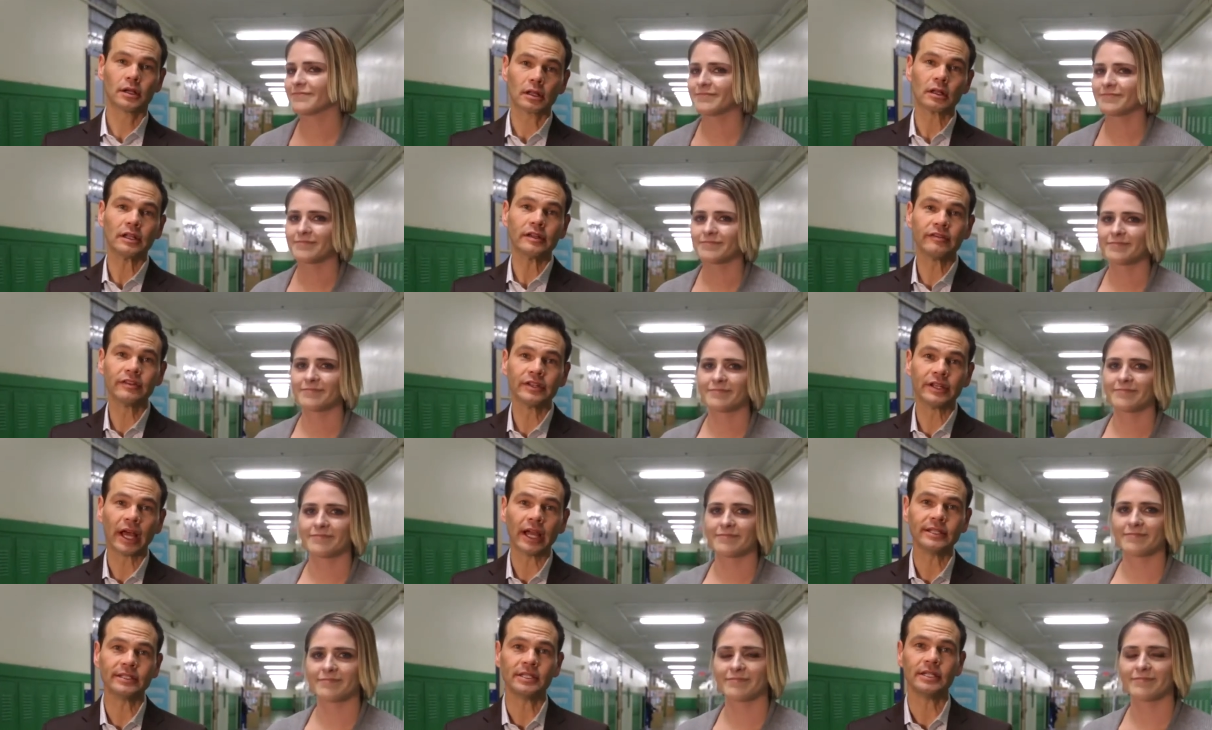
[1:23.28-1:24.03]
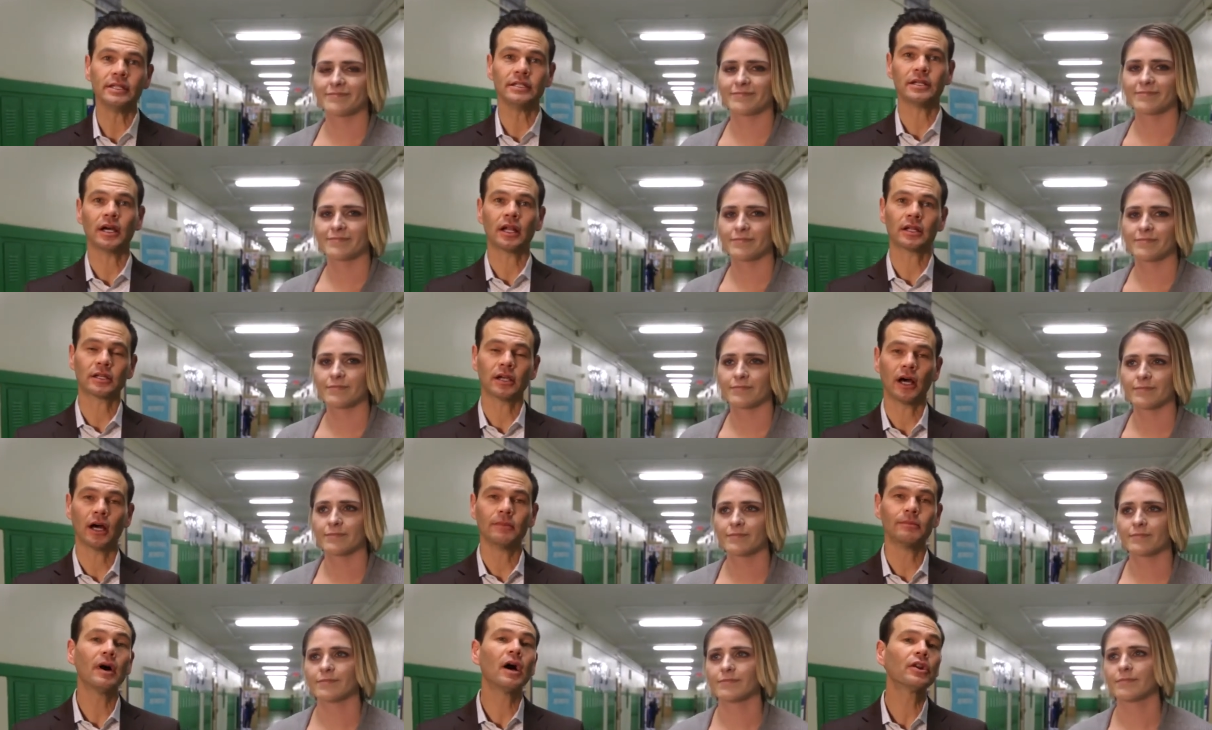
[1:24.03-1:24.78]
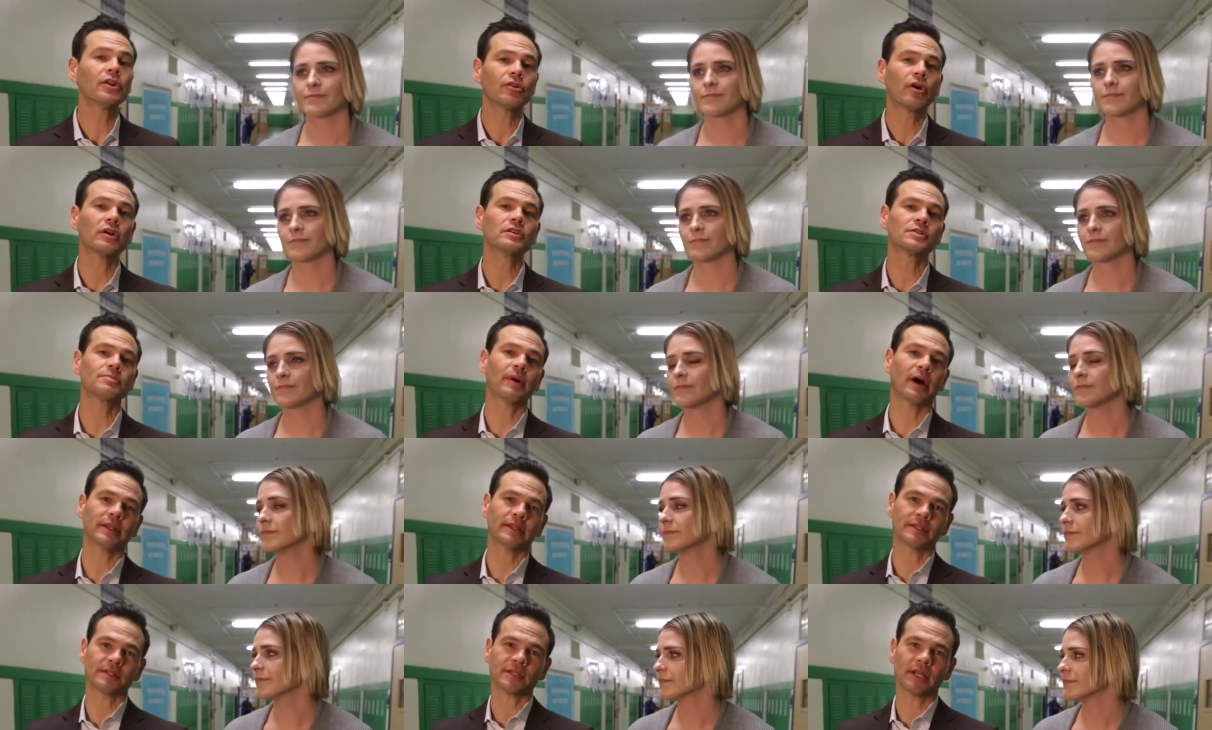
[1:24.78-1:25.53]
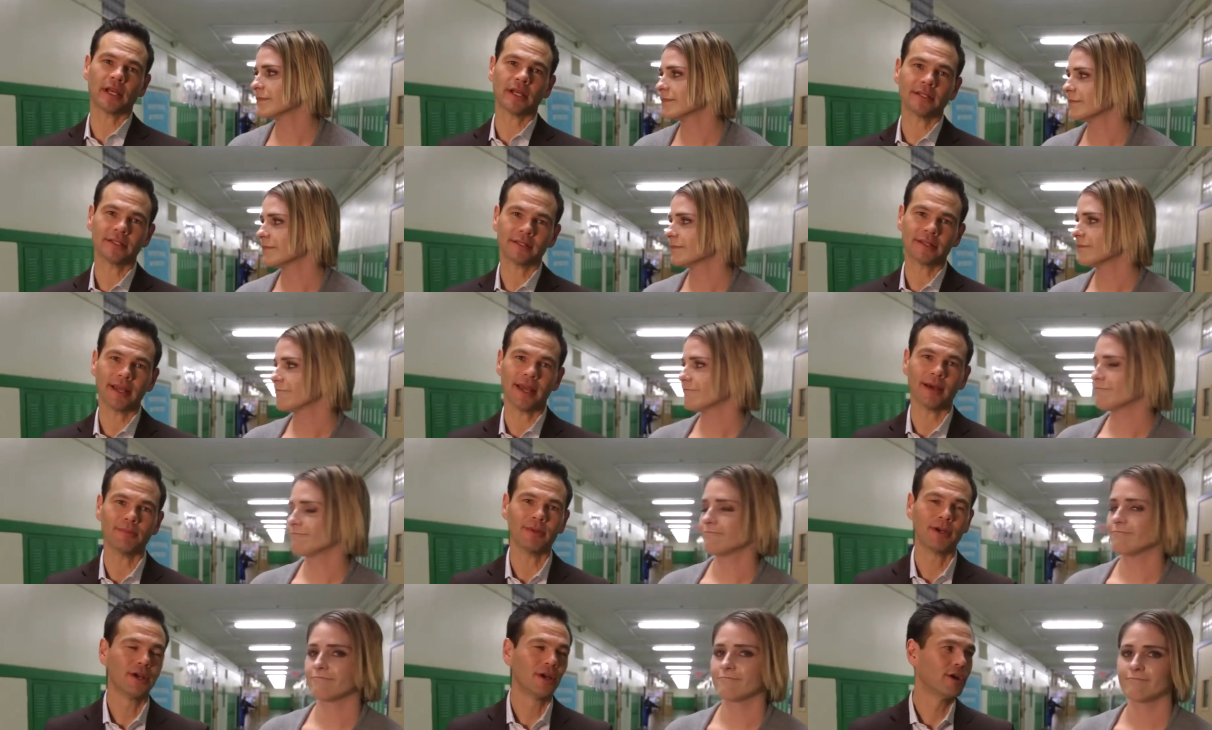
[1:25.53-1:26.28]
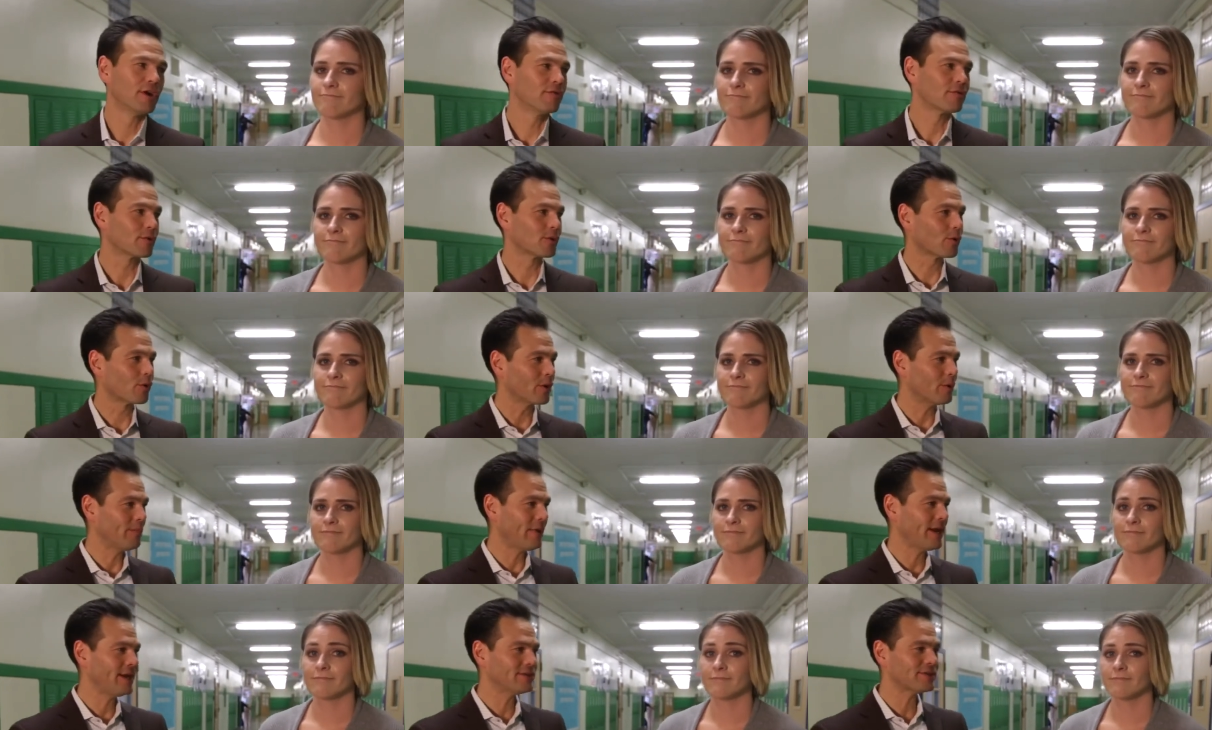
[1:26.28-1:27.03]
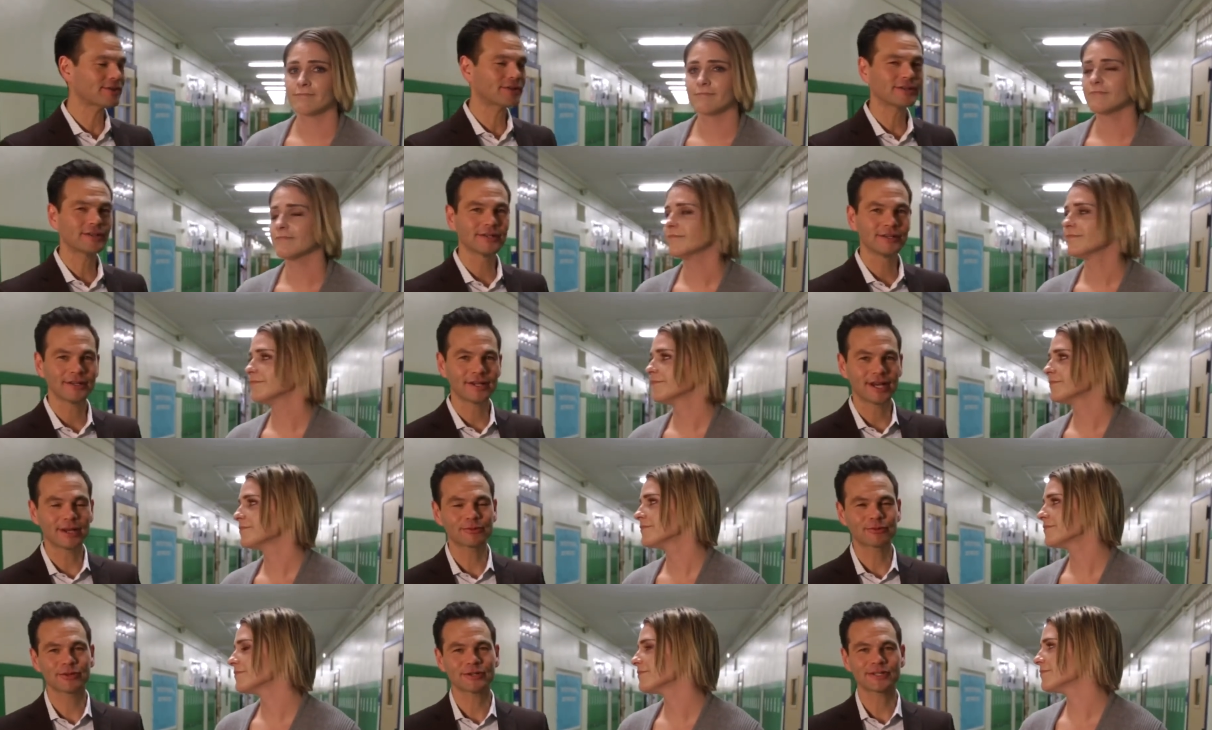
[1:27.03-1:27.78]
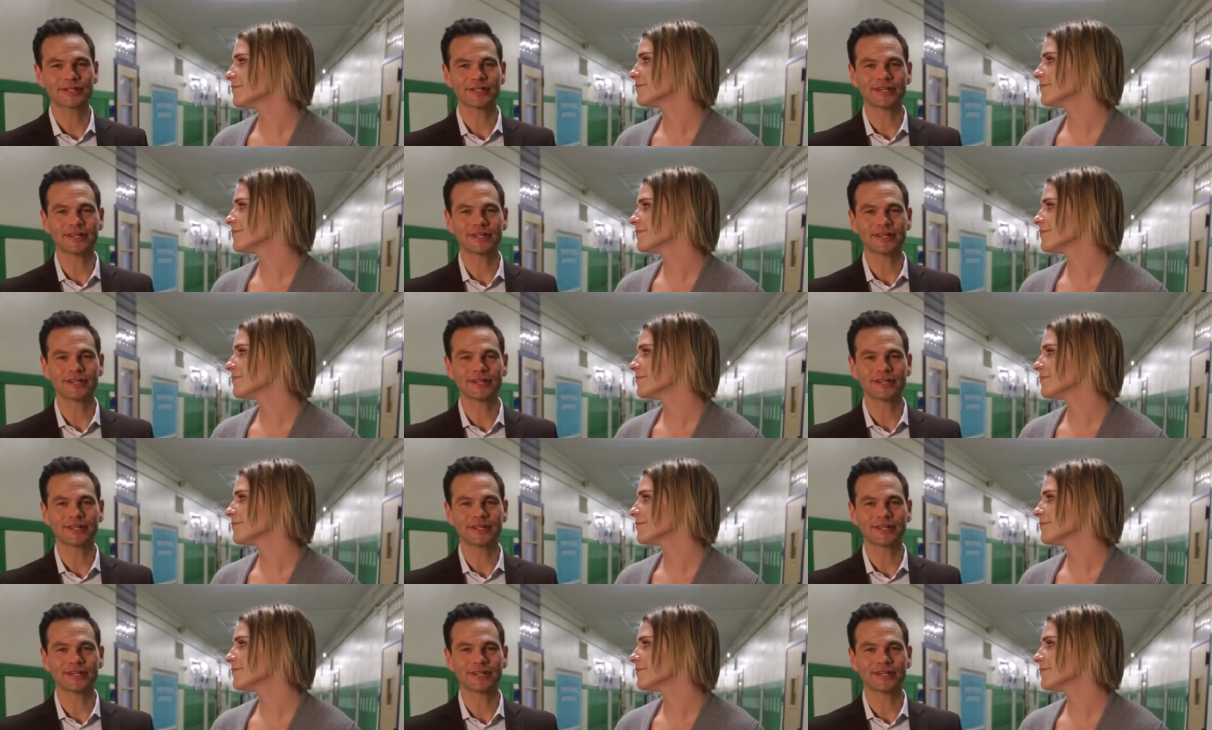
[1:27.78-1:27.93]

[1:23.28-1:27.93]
Speaker 1: Cleveland19.com under our Spot the Science tab. For Laura Painter, I'm Chris